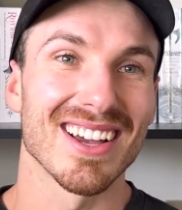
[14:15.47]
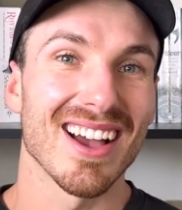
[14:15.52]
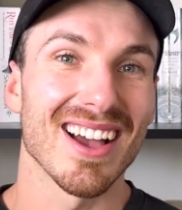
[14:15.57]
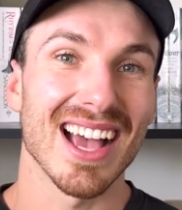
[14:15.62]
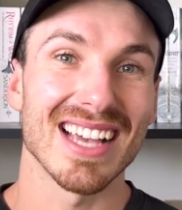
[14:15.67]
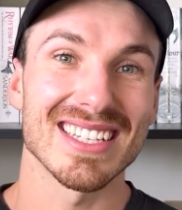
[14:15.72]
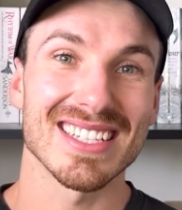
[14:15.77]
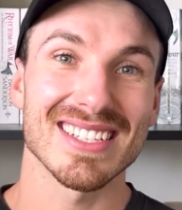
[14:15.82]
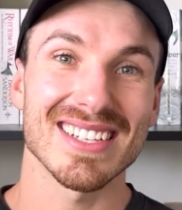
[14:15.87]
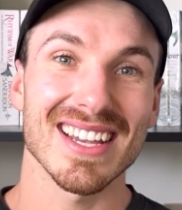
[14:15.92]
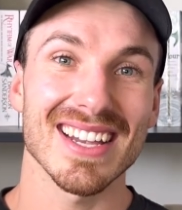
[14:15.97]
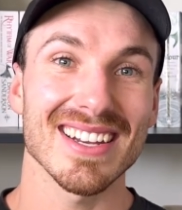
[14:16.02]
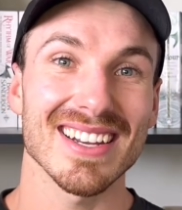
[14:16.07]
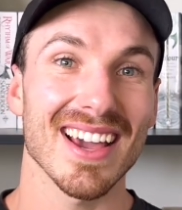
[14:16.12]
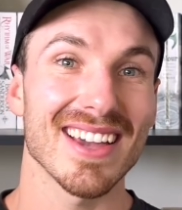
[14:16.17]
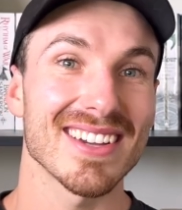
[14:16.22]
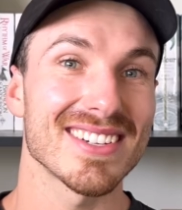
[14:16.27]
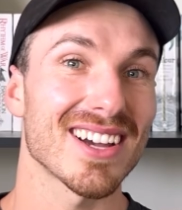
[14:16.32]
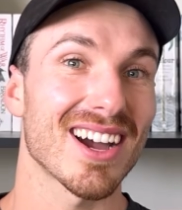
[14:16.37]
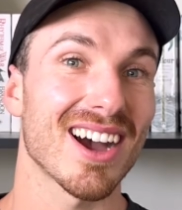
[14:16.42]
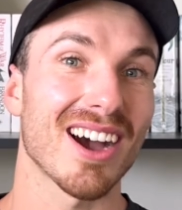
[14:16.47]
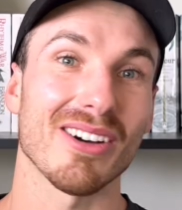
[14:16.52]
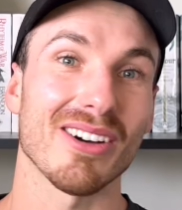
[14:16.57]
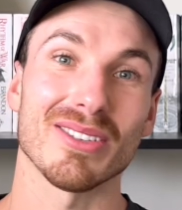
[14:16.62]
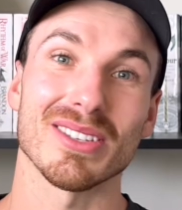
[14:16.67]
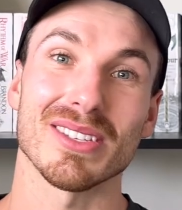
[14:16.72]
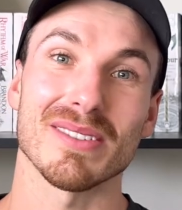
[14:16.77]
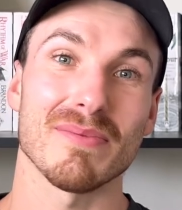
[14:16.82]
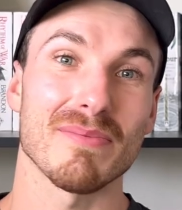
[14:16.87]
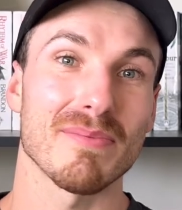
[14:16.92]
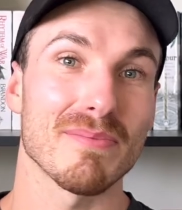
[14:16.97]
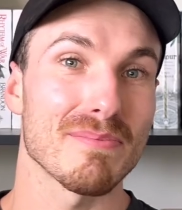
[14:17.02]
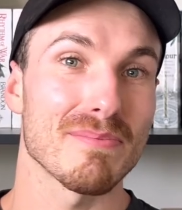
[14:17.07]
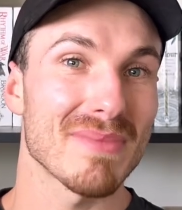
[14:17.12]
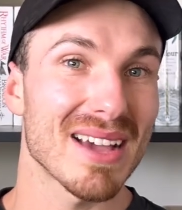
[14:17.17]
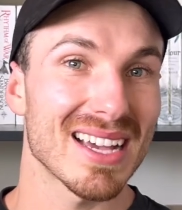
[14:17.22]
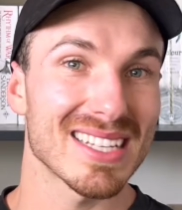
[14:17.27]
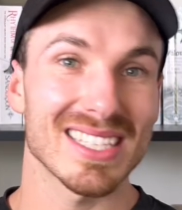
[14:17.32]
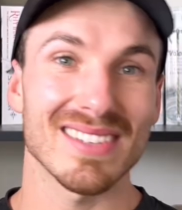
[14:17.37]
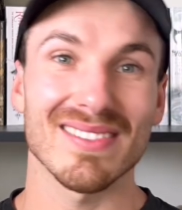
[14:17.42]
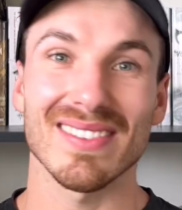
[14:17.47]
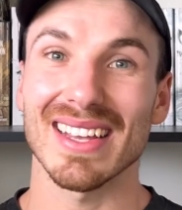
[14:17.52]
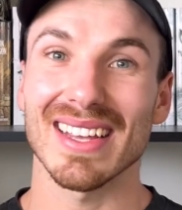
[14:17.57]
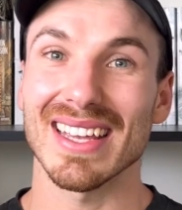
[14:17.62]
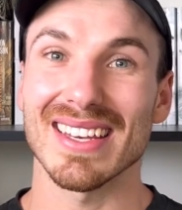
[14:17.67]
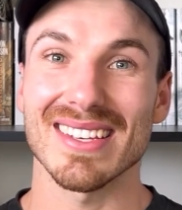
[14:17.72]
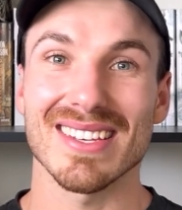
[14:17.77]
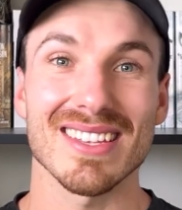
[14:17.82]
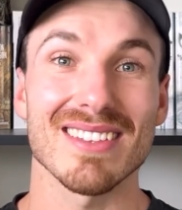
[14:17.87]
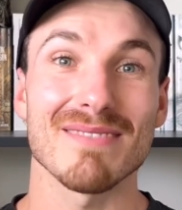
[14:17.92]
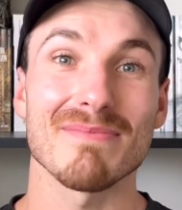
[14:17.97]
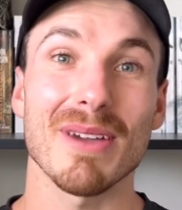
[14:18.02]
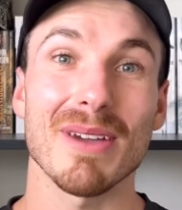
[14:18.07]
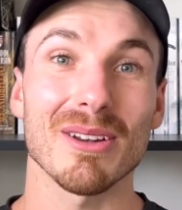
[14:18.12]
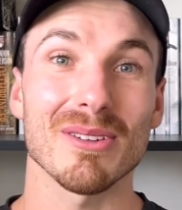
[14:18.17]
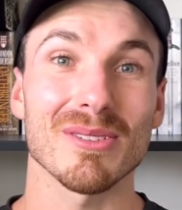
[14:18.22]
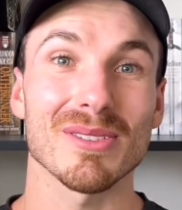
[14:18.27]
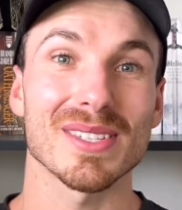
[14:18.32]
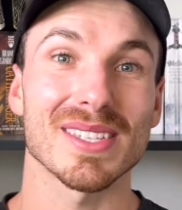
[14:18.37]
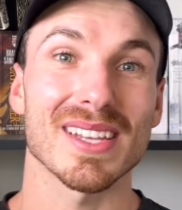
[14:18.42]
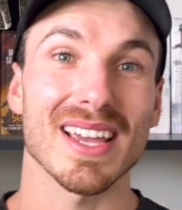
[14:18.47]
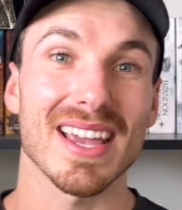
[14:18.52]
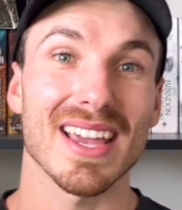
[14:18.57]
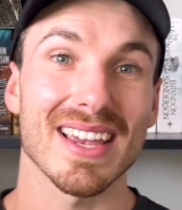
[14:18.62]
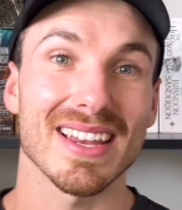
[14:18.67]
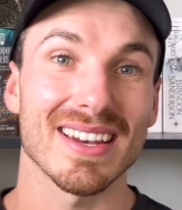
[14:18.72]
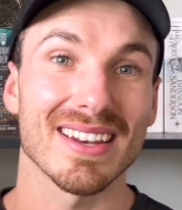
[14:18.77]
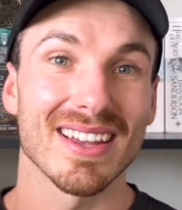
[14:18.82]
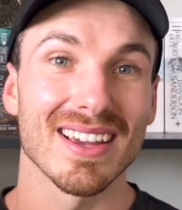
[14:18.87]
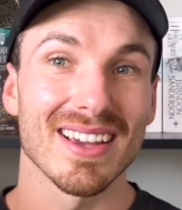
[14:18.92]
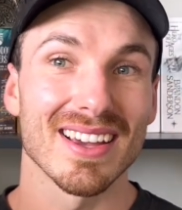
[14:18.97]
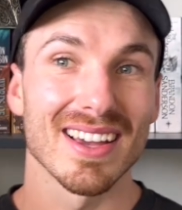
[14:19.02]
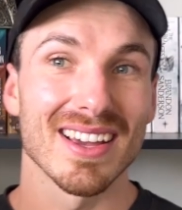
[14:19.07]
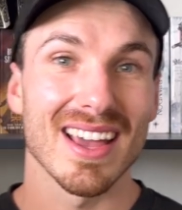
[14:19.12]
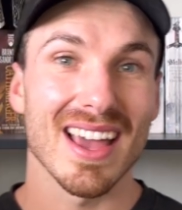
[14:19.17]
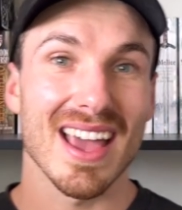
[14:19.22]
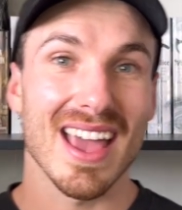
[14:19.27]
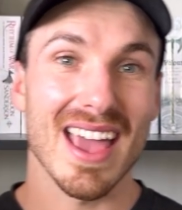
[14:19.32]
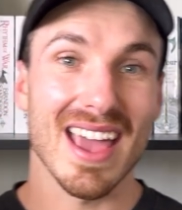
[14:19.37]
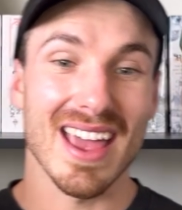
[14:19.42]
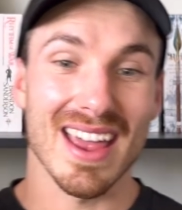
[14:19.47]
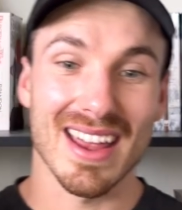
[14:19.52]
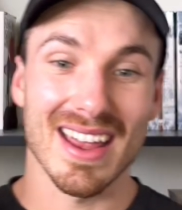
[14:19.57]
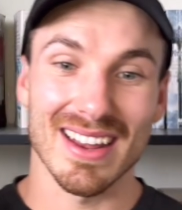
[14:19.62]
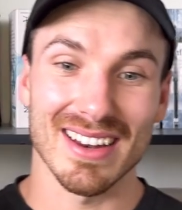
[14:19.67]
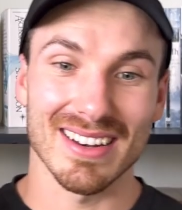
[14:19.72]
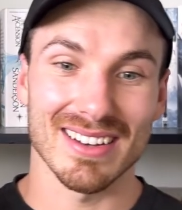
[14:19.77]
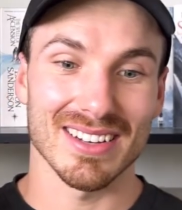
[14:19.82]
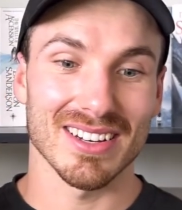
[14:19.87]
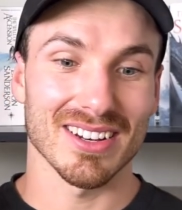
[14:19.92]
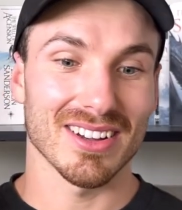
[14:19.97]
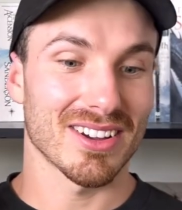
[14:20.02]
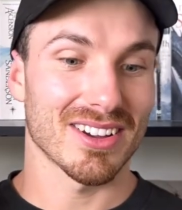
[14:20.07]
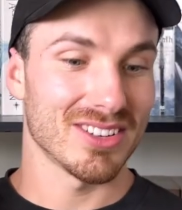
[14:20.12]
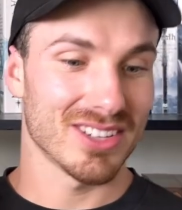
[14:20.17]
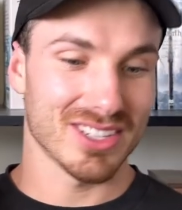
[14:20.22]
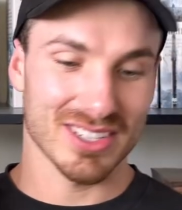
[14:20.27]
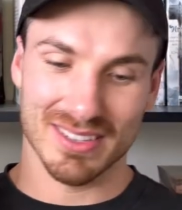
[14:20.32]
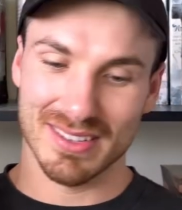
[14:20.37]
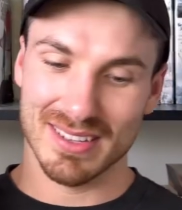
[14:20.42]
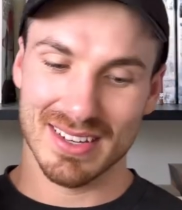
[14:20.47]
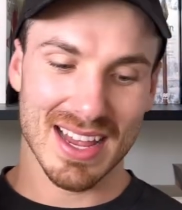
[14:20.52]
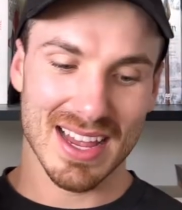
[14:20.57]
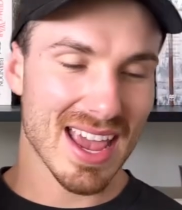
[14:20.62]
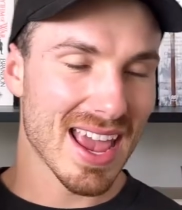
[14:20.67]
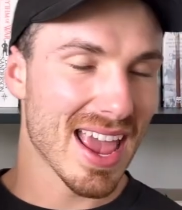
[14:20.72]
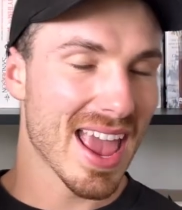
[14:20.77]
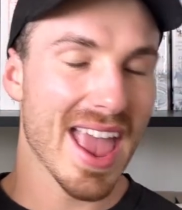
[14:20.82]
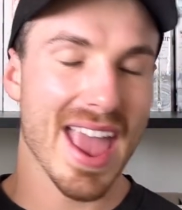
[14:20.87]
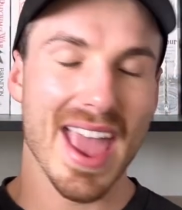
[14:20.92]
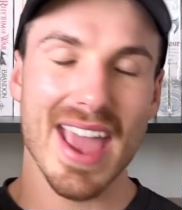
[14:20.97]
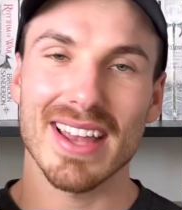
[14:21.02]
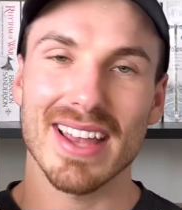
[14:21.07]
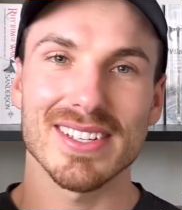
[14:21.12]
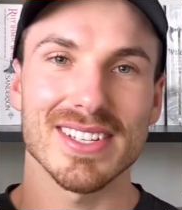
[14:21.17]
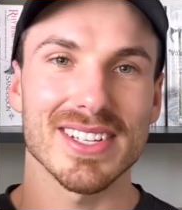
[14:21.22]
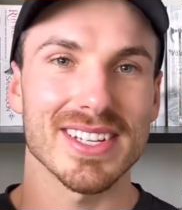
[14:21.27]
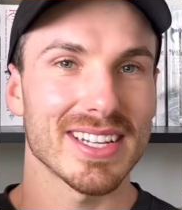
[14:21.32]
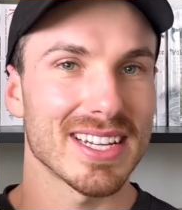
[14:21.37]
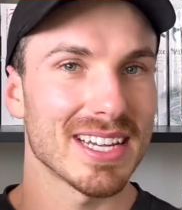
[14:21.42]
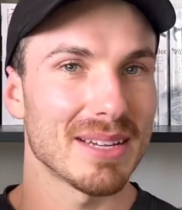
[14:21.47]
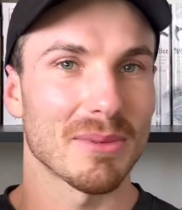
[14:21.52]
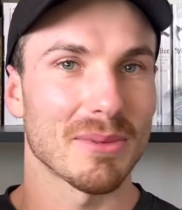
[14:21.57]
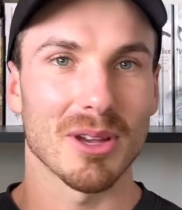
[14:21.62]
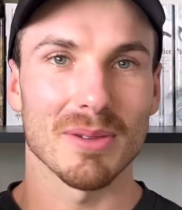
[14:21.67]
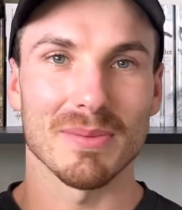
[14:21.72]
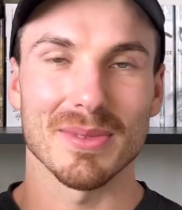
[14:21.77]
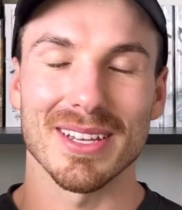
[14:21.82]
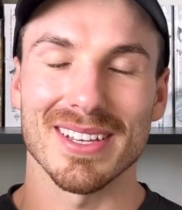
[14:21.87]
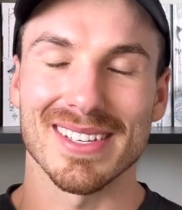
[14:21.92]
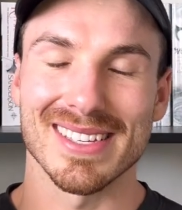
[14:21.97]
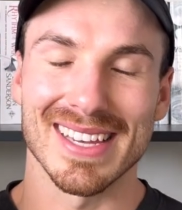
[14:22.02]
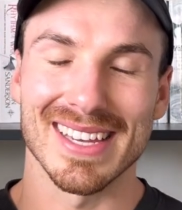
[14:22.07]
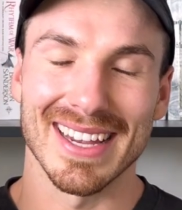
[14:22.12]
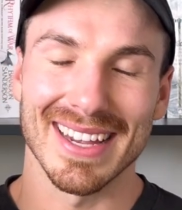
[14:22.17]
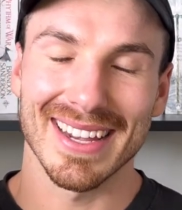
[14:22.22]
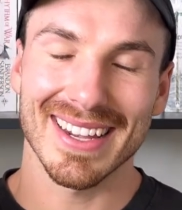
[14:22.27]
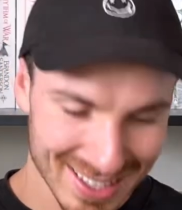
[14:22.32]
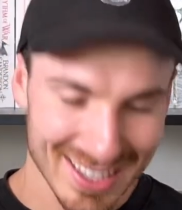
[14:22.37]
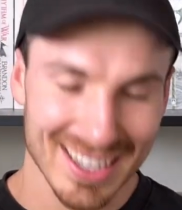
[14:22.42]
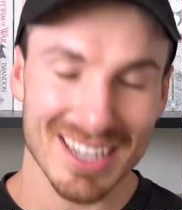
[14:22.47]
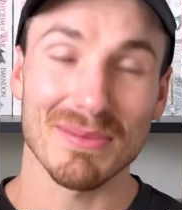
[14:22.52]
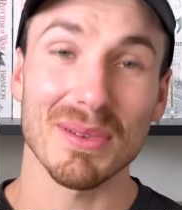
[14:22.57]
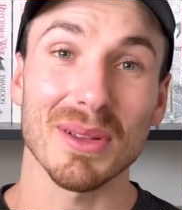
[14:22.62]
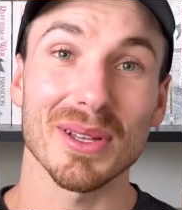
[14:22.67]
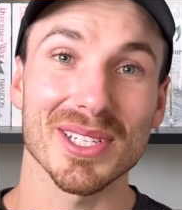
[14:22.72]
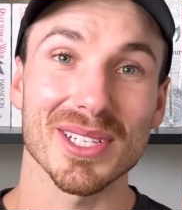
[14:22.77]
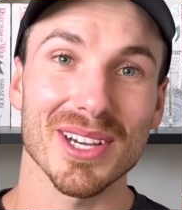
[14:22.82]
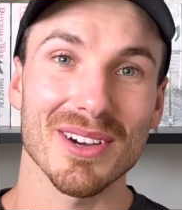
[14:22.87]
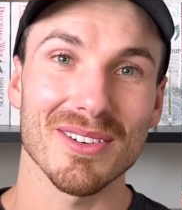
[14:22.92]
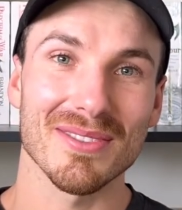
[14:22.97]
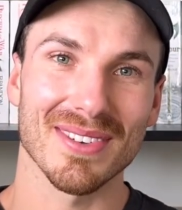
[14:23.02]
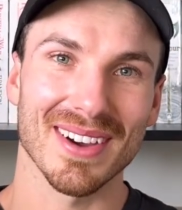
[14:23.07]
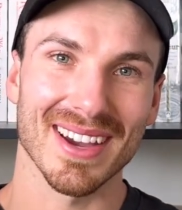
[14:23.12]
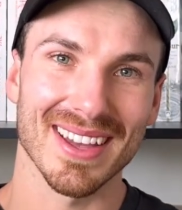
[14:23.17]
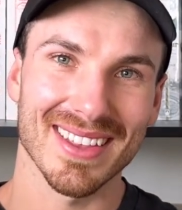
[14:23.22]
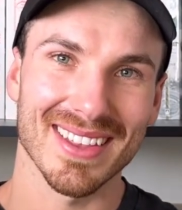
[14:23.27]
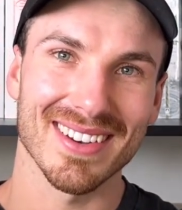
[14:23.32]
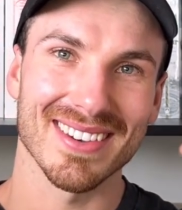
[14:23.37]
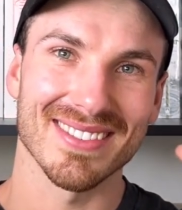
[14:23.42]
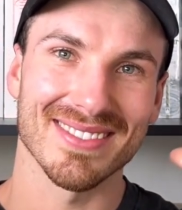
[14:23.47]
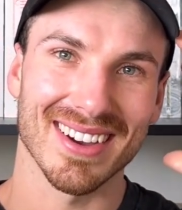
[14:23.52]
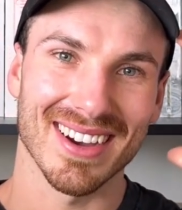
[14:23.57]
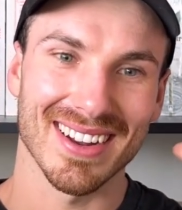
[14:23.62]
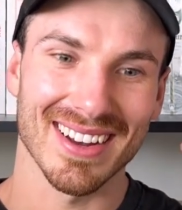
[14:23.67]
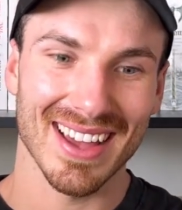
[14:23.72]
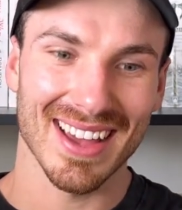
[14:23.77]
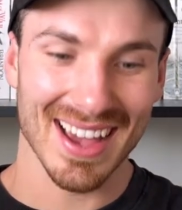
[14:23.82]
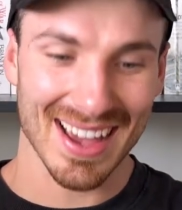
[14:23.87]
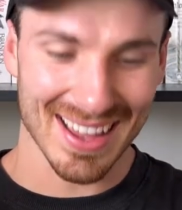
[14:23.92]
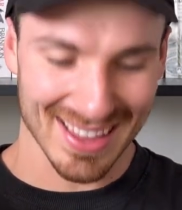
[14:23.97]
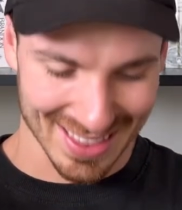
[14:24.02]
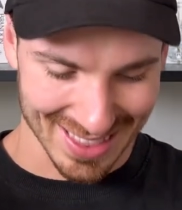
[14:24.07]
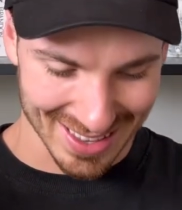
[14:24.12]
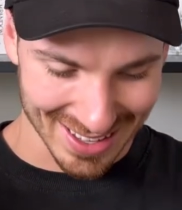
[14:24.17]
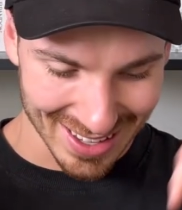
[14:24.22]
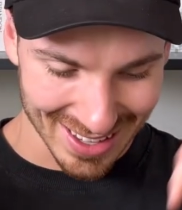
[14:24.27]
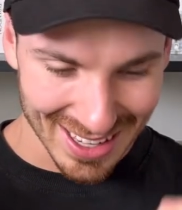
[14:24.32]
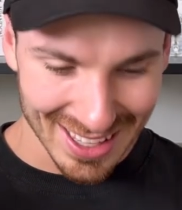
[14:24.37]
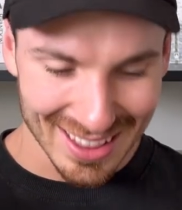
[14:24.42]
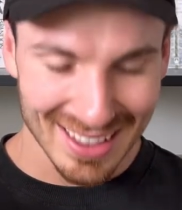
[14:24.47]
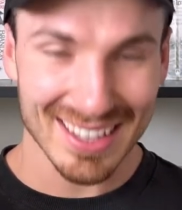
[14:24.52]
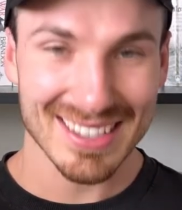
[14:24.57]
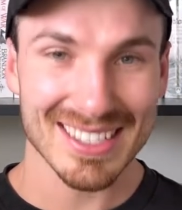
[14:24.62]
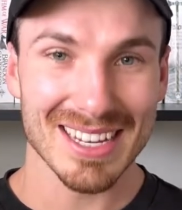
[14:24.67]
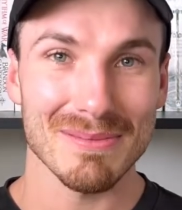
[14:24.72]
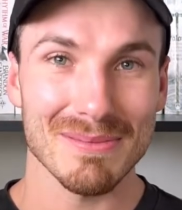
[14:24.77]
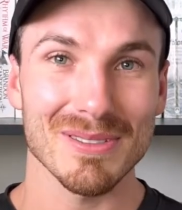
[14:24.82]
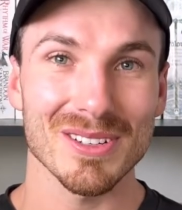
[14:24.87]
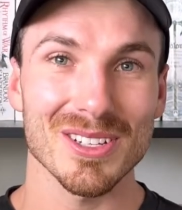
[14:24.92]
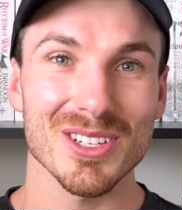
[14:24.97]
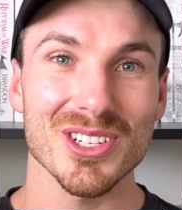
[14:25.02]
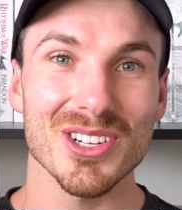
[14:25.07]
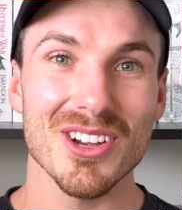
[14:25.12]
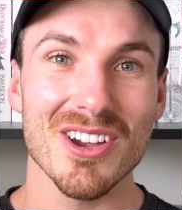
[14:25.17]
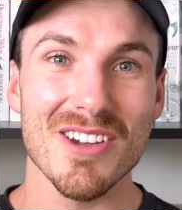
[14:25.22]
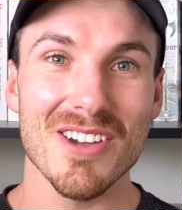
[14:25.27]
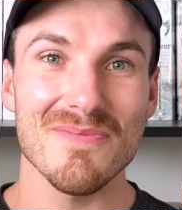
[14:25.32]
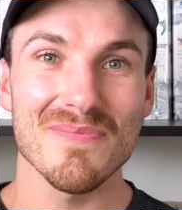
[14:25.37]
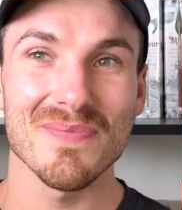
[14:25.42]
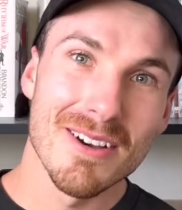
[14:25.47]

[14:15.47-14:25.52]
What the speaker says: As a teenager, I was massively into the metal scene and, just edgy emo music. You can probably tell by the Nirvana hat and the Led Zeppelin shirt.